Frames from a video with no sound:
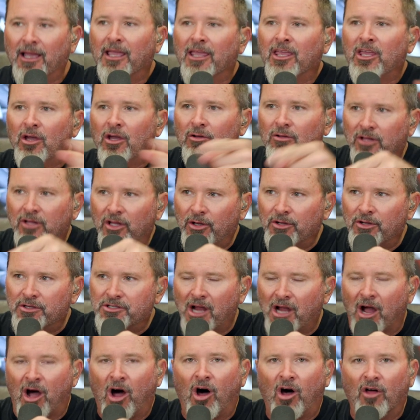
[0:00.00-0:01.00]
you lose
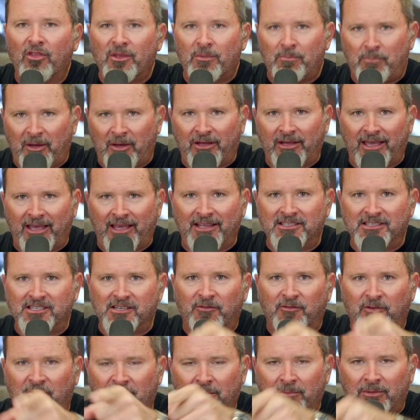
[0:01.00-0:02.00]
all the billions
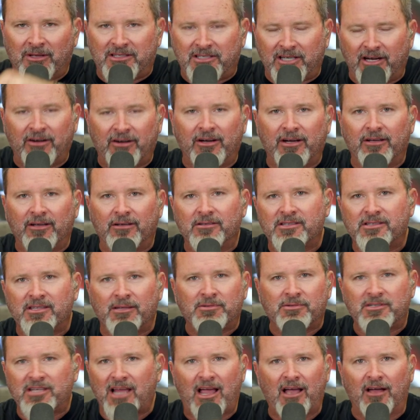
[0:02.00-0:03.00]
for the materials
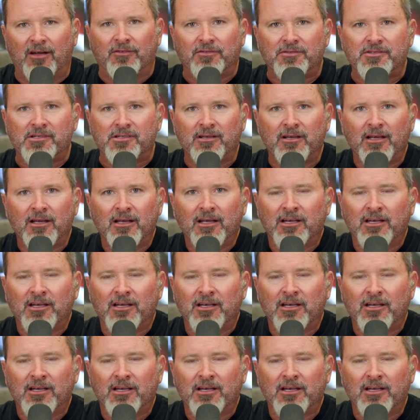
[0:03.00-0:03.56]
themselves.